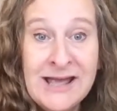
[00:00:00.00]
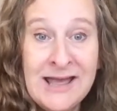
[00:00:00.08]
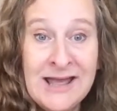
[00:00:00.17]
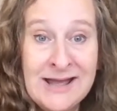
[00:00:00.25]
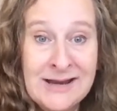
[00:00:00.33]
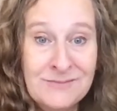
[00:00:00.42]

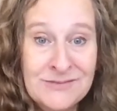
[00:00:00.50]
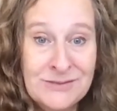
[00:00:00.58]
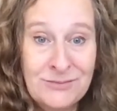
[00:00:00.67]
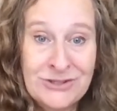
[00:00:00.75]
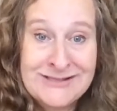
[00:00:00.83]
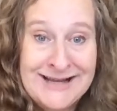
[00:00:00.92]
And I'm
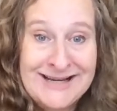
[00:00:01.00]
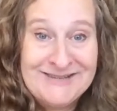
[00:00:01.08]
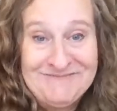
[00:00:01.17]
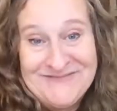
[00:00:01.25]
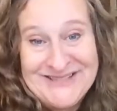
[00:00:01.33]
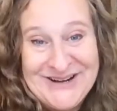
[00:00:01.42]
super excited.
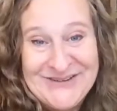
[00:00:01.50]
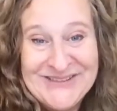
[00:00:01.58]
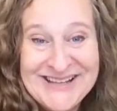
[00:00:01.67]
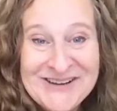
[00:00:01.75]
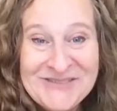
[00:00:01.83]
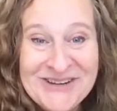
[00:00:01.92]
So
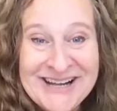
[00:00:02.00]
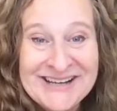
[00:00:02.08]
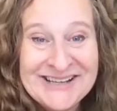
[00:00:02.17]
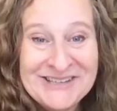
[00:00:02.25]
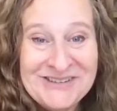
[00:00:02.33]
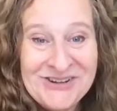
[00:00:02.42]
we
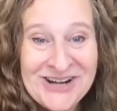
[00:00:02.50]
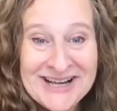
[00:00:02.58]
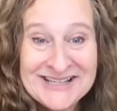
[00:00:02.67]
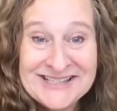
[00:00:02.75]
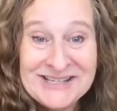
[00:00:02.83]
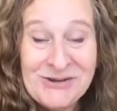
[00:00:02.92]
got you
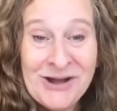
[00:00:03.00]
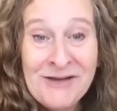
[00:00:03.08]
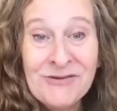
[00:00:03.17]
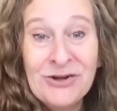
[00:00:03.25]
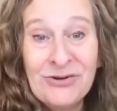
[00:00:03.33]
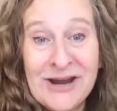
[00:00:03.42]
guys, you
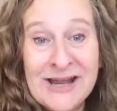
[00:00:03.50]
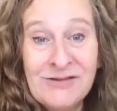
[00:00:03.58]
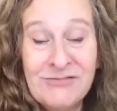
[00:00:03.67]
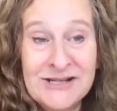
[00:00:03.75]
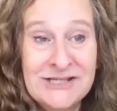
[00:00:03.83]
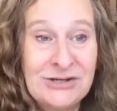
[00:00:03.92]
have a great
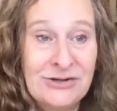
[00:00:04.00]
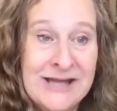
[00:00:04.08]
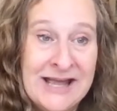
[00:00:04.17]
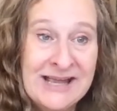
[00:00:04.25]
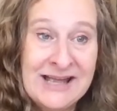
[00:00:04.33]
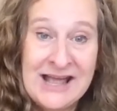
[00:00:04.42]
rest of your
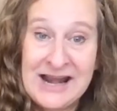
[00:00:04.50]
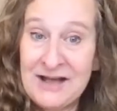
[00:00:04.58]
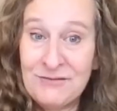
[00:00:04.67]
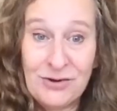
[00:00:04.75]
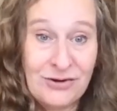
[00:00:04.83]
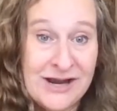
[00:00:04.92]
day and
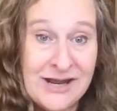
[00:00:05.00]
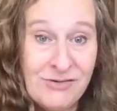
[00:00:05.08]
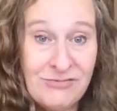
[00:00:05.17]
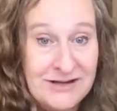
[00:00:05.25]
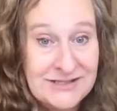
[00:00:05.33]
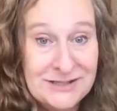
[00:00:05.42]
have a great
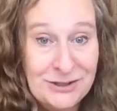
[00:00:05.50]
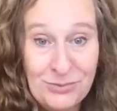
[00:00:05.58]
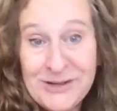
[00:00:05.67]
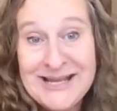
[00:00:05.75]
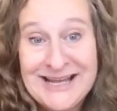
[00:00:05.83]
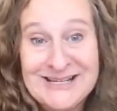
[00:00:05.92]
rest of your
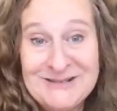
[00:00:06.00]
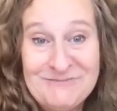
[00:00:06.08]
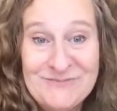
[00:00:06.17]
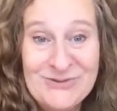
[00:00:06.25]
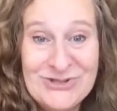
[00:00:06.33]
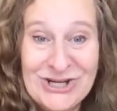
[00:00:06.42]
weekend.
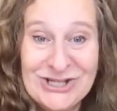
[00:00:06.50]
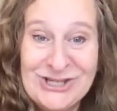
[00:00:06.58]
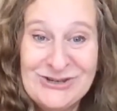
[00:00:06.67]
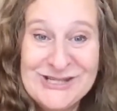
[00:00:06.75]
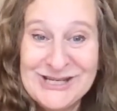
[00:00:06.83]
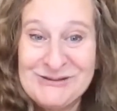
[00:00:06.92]
We'll talk to
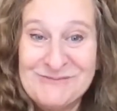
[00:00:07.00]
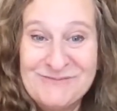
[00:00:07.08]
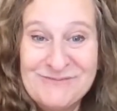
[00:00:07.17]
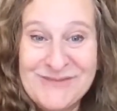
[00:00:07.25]
you soon.